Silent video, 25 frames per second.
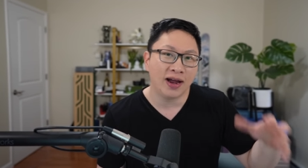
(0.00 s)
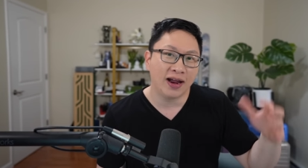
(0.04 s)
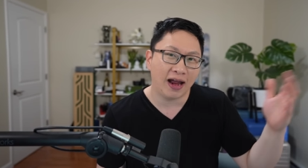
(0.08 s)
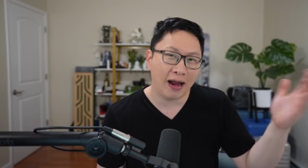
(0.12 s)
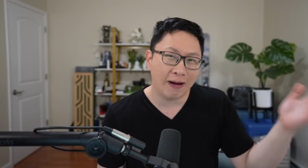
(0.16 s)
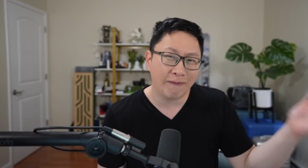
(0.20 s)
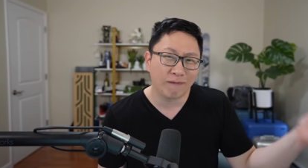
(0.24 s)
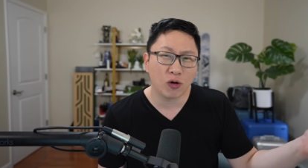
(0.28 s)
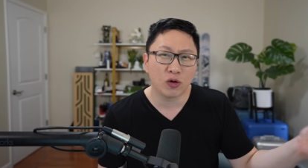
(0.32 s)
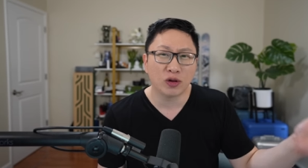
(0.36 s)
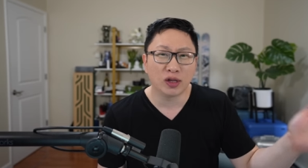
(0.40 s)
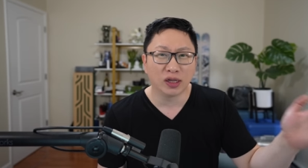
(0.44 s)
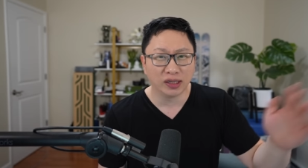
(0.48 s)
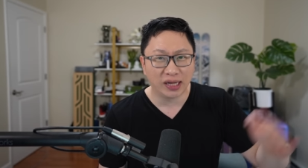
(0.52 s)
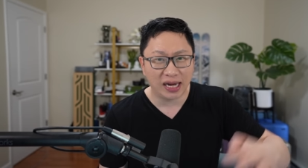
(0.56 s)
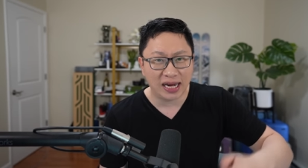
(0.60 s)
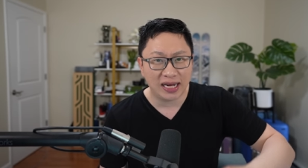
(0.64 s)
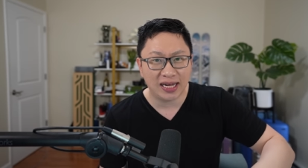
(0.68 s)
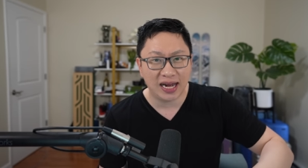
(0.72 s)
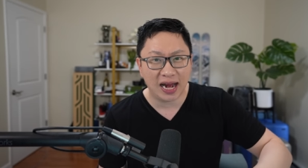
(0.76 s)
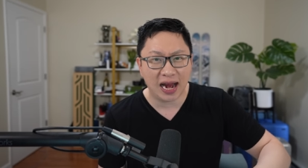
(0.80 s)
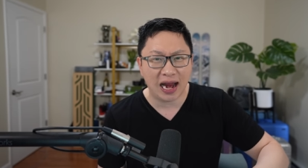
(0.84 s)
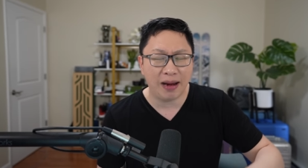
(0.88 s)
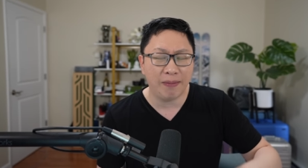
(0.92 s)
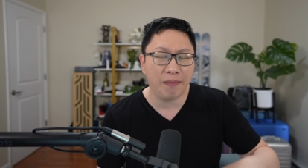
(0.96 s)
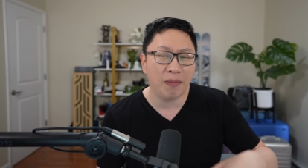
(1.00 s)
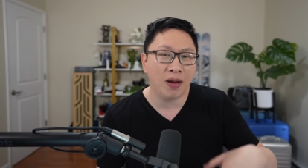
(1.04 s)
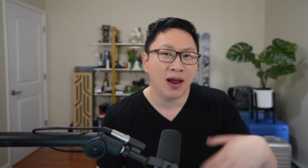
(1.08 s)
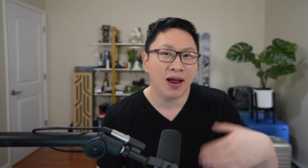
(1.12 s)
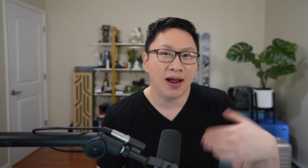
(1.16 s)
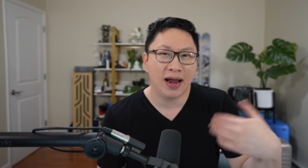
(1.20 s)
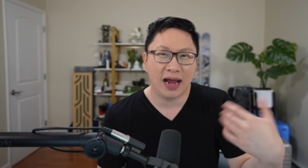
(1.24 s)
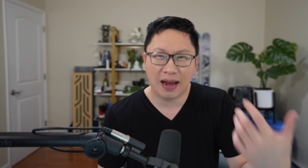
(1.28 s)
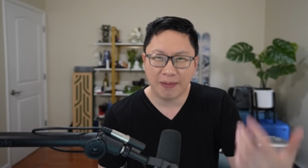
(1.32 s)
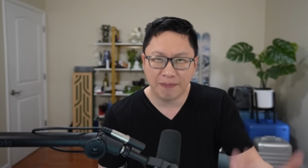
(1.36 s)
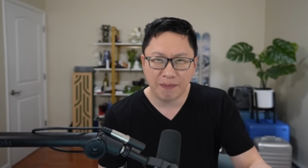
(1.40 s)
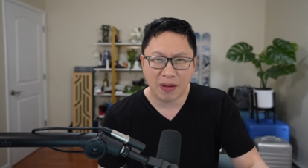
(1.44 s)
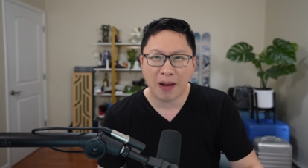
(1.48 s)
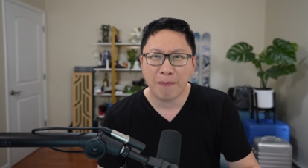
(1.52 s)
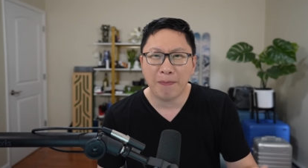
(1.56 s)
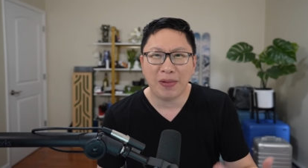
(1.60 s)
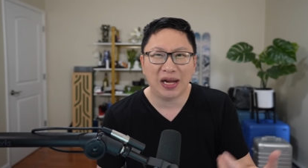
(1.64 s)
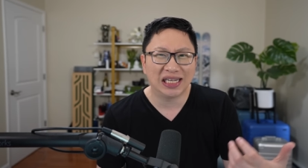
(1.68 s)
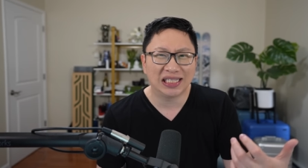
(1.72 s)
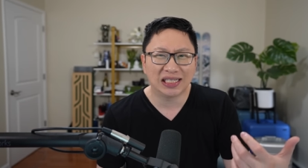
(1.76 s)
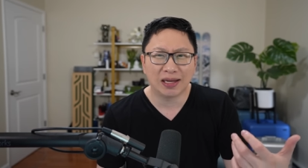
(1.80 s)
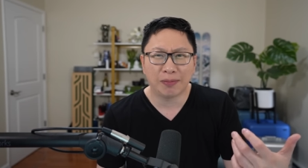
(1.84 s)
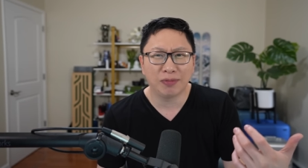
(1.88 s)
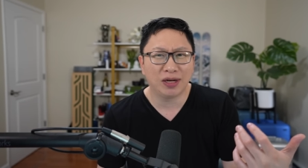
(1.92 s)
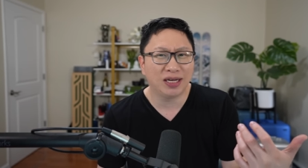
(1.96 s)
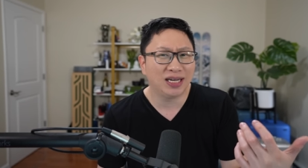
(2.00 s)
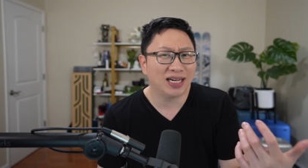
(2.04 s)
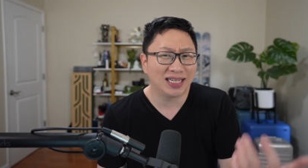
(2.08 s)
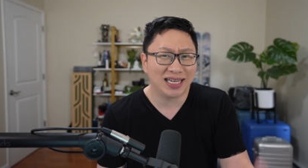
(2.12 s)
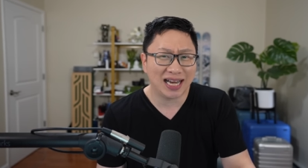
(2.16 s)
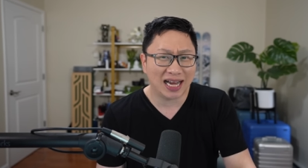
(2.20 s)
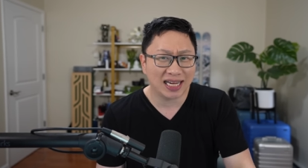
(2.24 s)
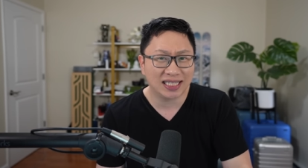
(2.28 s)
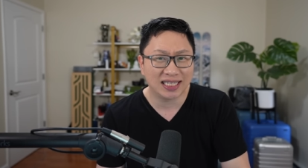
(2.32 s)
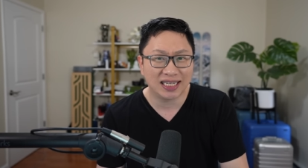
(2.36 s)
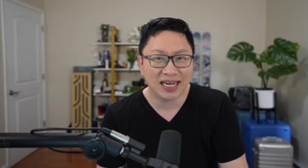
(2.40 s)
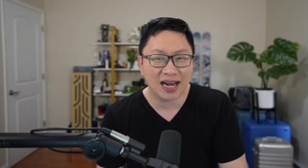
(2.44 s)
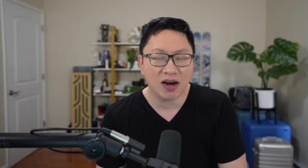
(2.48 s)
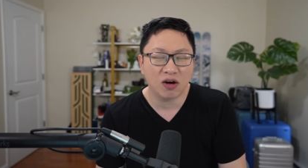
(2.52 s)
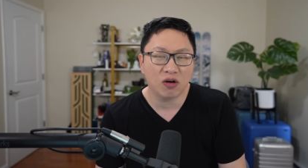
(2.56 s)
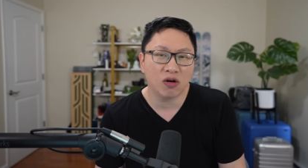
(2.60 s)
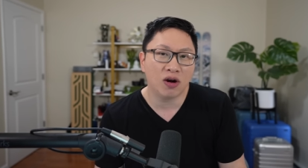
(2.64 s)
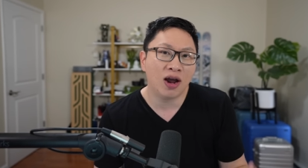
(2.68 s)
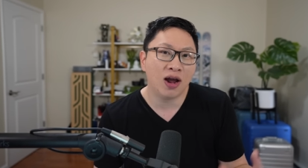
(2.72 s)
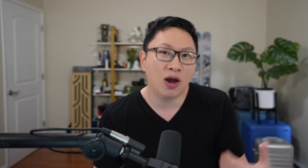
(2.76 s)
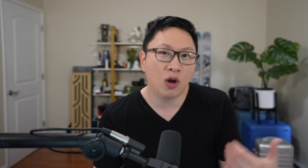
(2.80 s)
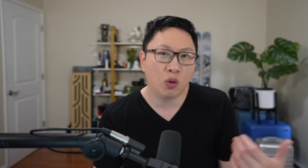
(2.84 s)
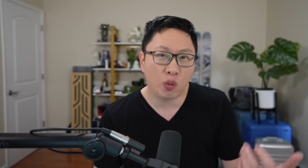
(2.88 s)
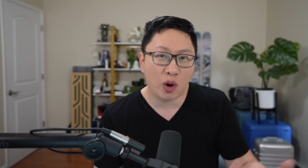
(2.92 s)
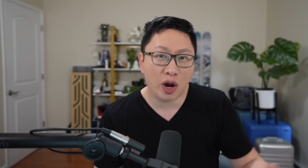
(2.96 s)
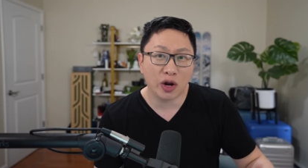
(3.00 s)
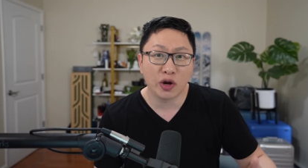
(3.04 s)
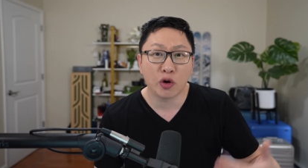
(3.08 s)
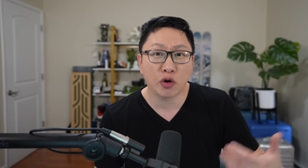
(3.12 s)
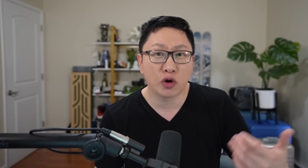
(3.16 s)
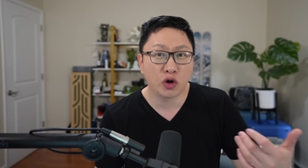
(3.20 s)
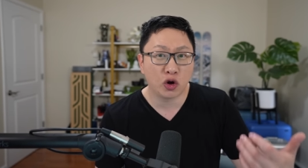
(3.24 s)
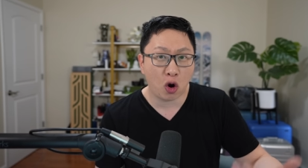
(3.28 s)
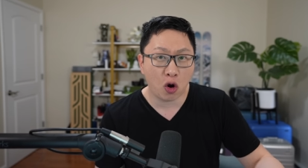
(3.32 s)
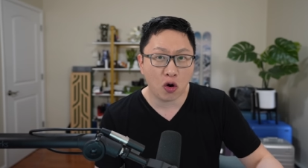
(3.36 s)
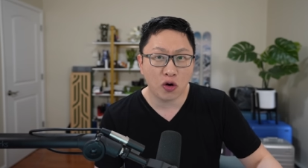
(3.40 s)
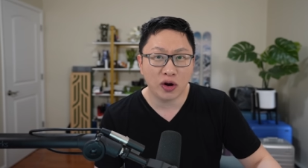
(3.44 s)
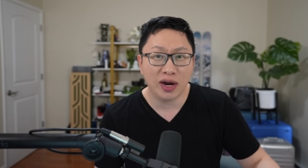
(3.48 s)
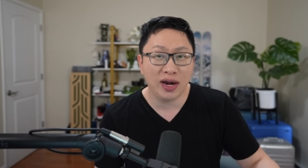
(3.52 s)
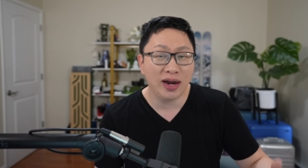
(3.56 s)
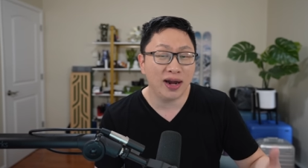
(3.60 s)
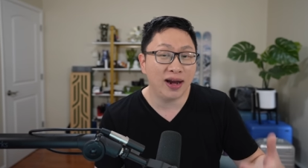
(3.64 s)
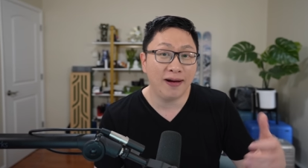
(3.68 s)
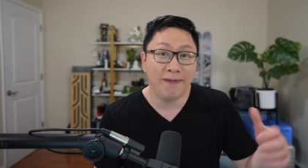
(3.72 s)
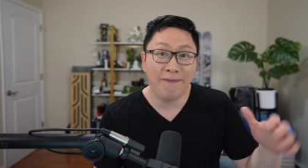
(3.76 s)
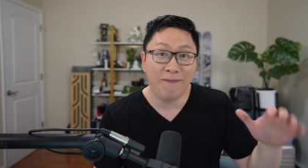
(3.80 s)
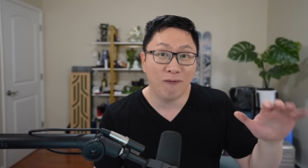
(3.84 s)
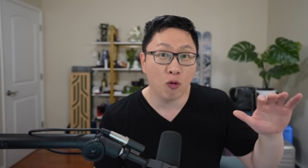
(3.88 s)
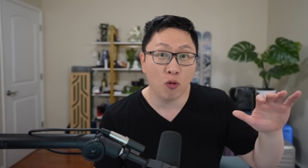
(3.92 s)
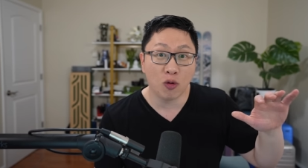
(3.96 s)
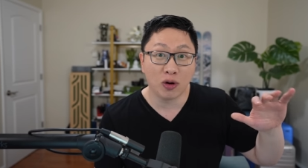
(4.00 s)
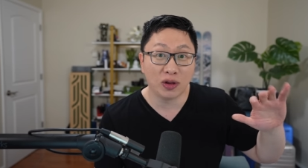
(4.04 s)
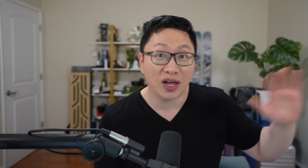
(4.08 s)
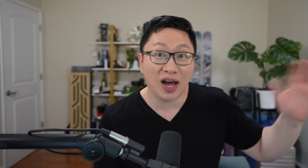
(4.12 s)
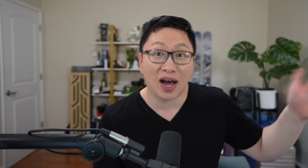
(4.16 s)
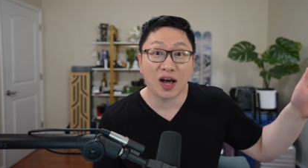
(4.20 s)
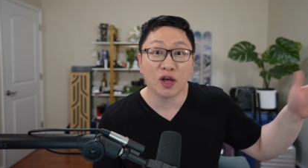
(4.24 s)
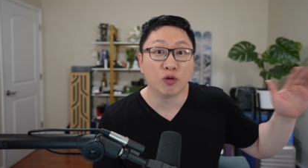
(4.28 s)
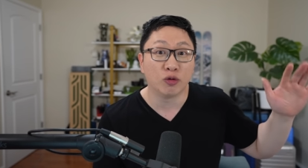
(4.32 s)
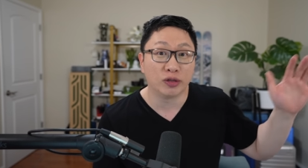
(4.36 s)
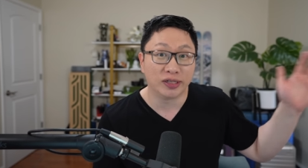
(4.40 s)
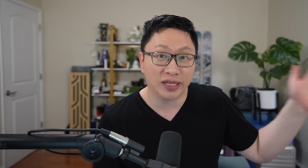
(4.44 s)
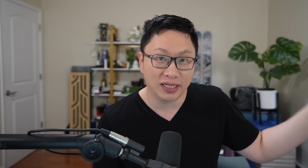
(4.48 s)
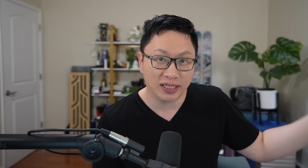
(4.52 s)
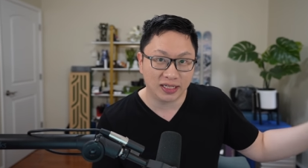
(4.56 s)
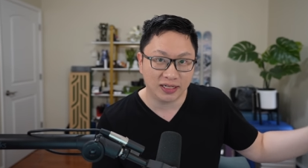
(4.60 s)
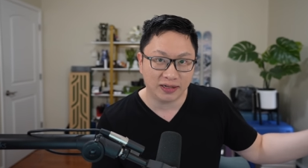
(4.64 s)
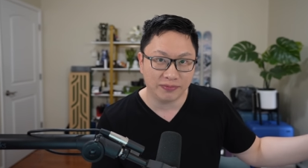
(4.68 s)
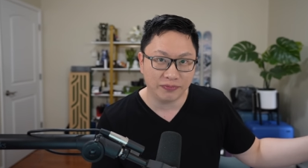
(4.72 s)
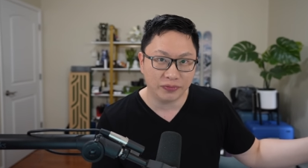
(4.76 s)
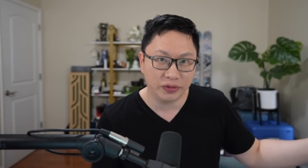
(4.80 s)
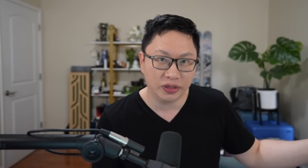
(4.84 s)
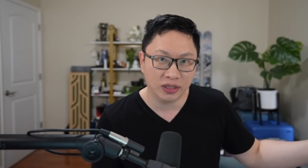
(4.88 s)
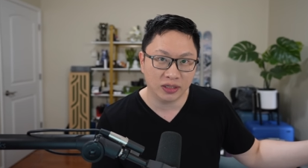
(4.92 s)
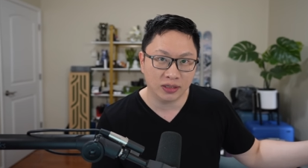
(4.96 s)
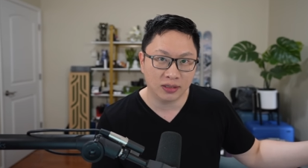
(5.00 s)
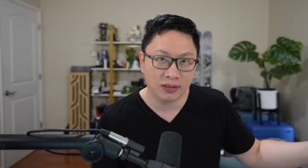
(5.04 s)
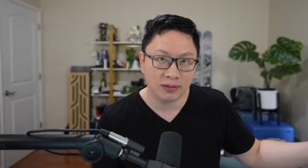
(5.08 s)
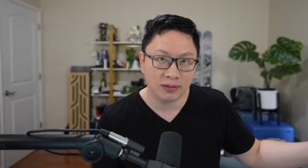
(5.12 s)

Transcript: If you're in the late game, it might be something to test out while you're gardening for the other systems.